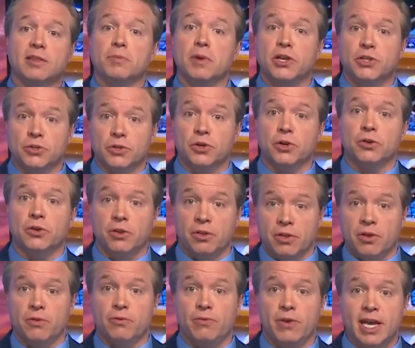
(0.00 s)
the major hurdle
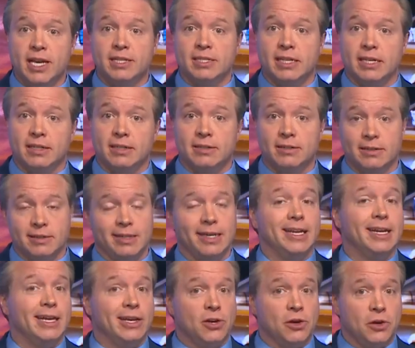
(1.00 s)
they're facing in
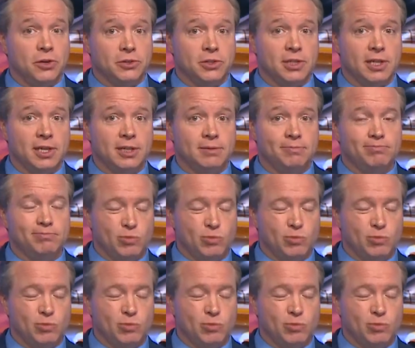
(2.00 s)
getting it all done.